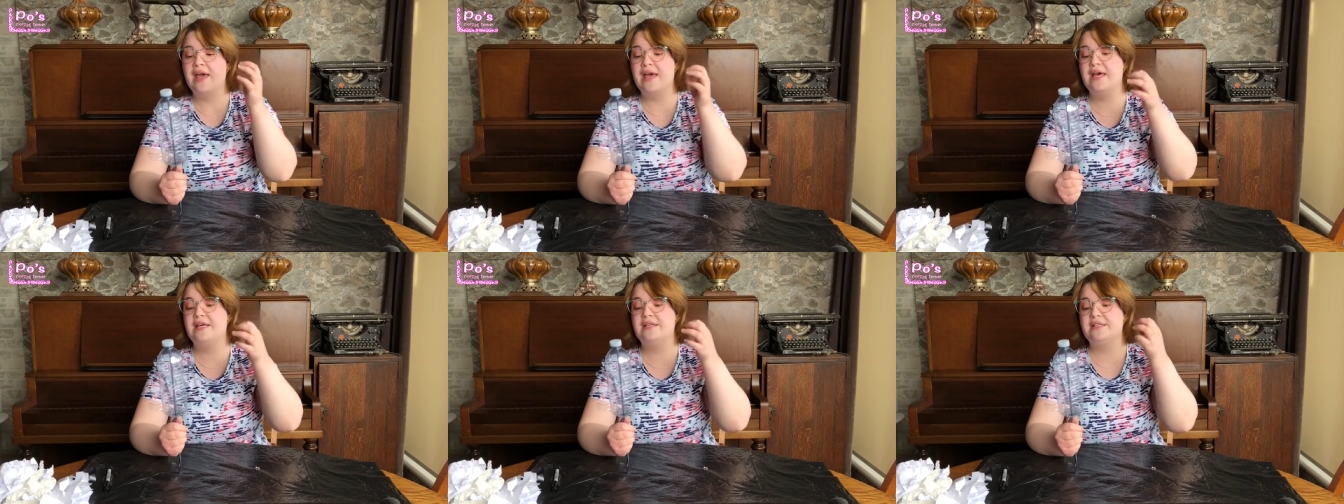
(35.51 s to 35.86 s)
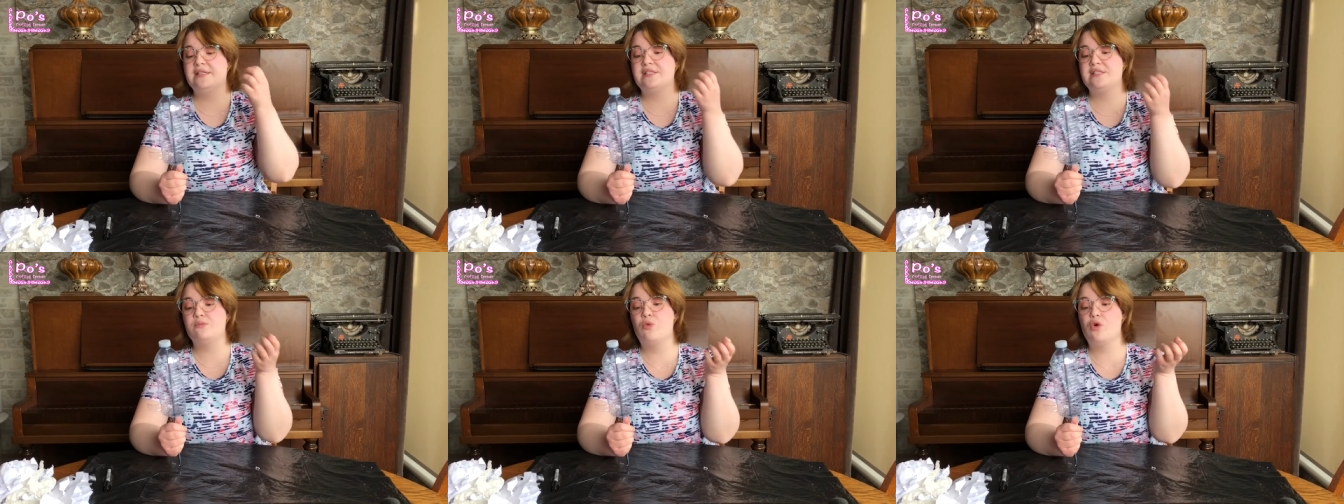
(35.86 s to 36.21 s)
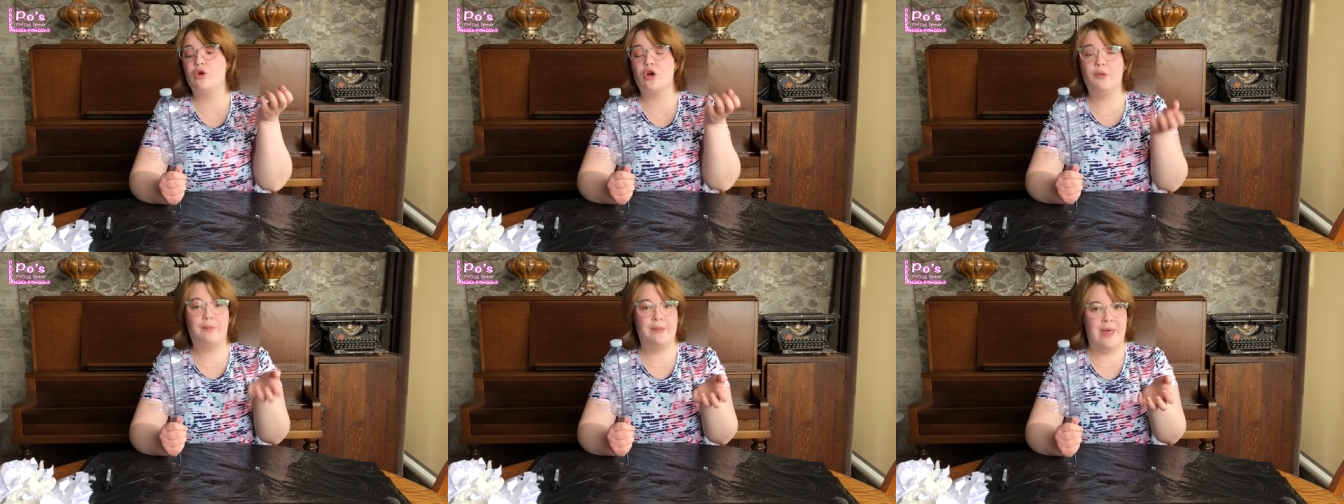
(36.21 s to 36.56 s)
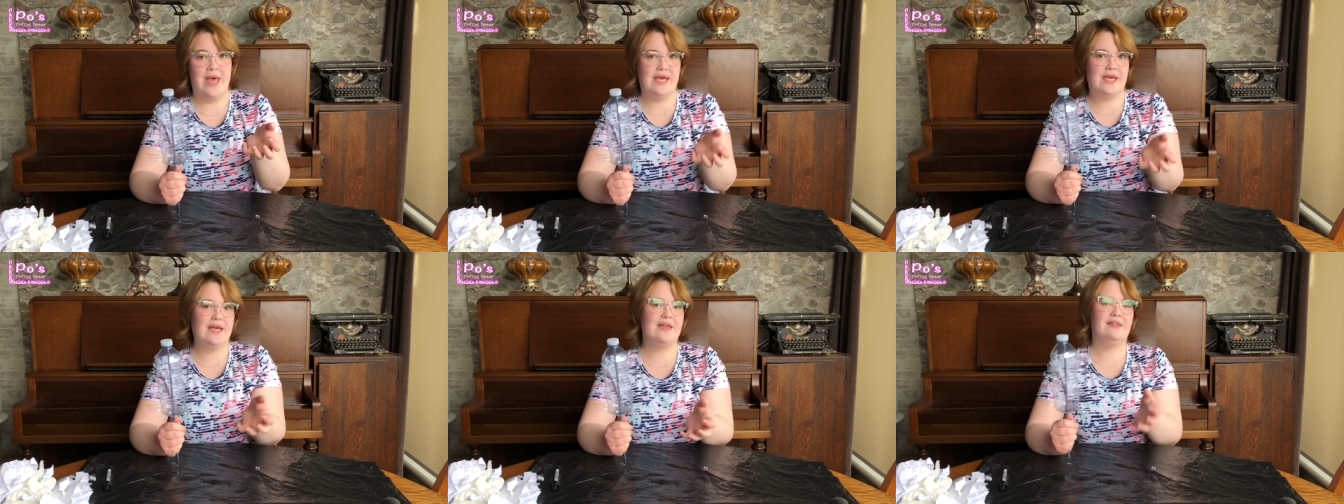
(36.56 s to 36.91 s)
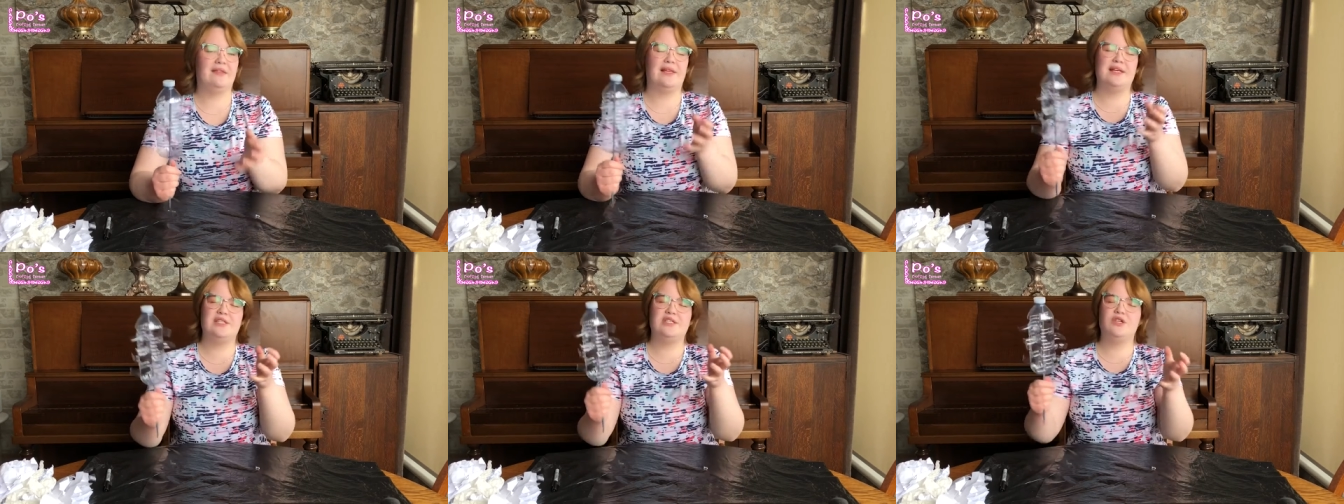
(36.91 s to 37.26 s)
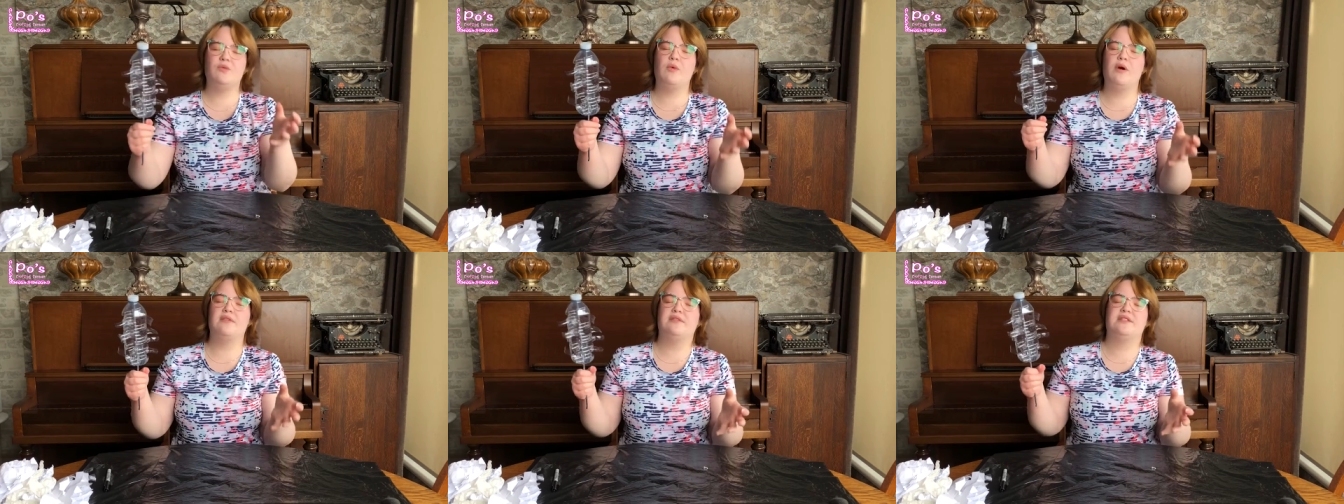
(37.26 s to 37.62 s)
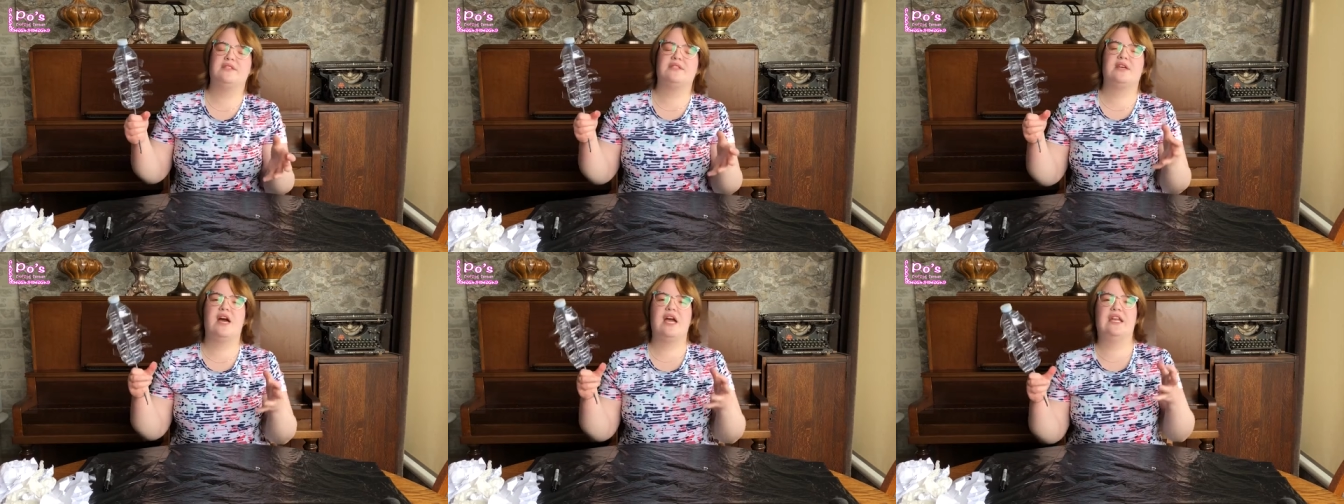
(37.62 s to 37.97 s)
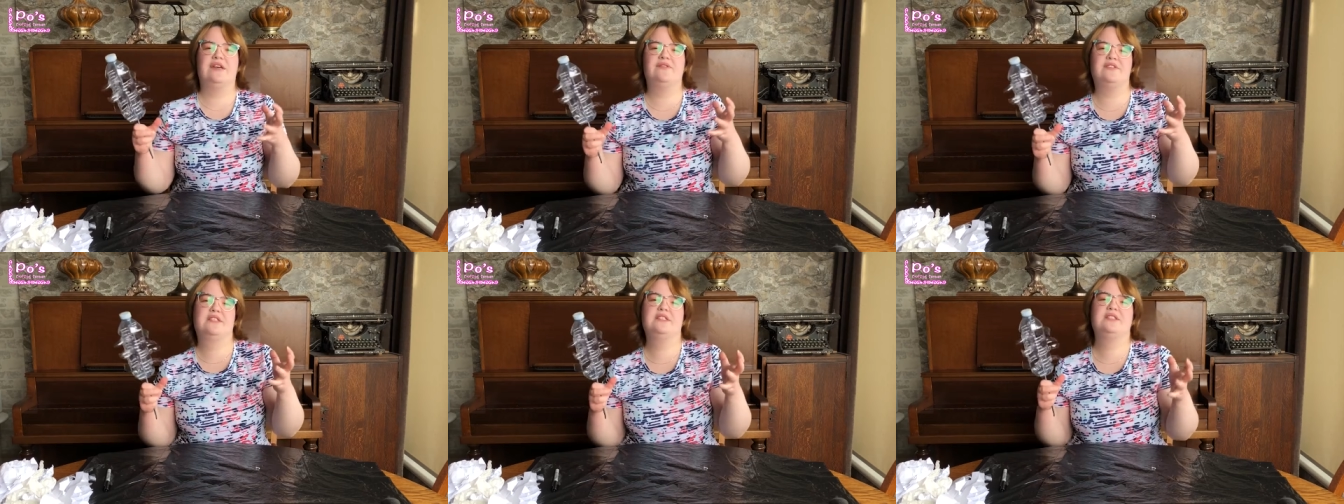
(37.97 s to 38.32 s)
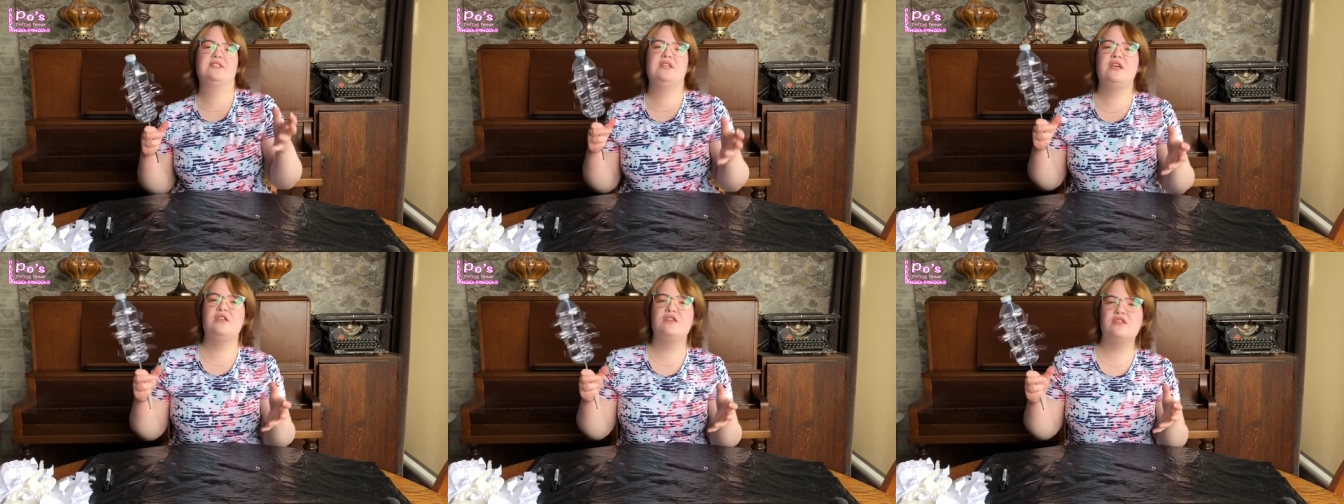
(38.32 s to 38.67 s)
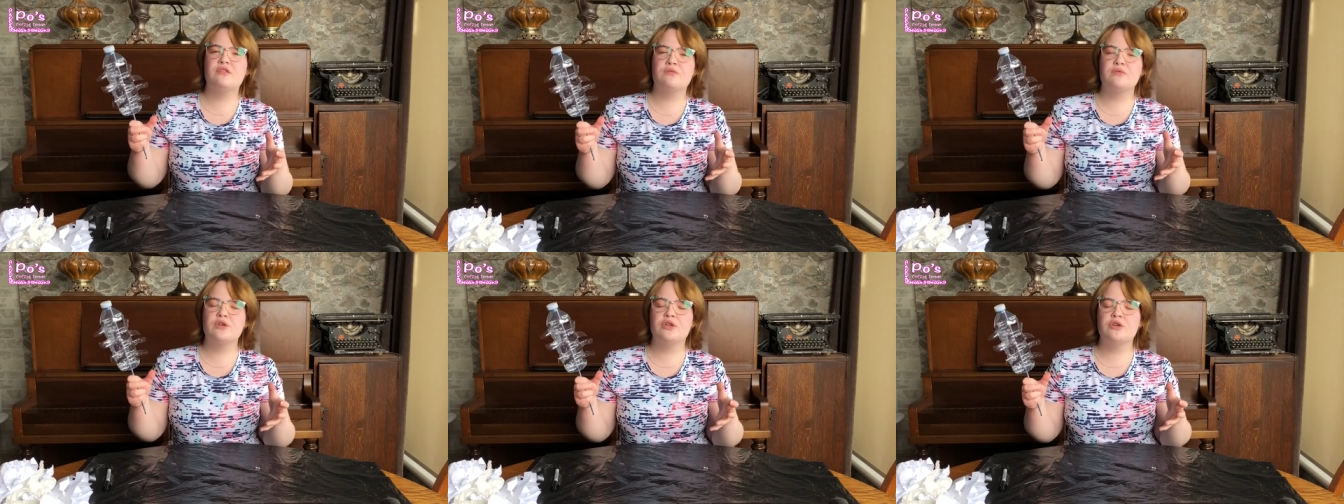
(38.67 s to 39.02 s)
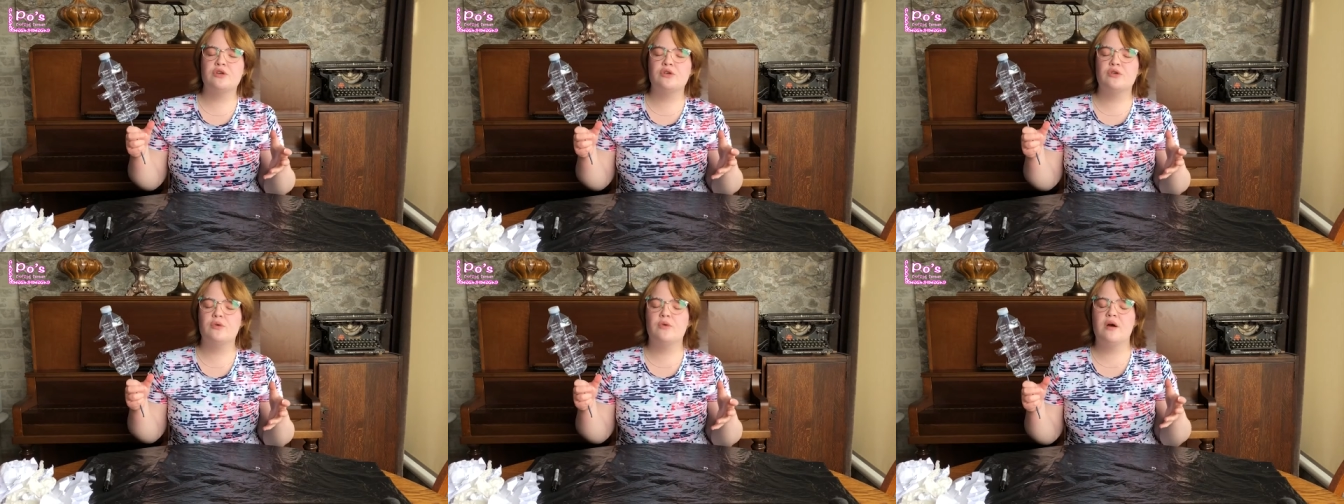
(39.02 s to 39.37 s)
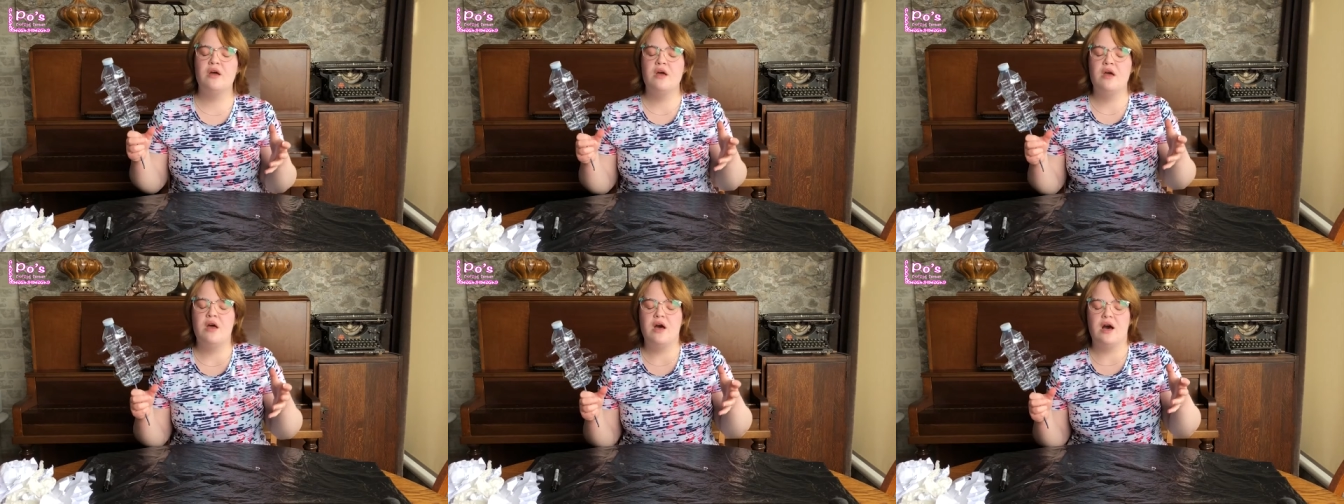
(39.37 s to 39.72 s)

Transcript: and it's more opaque unless you want this kind of see-through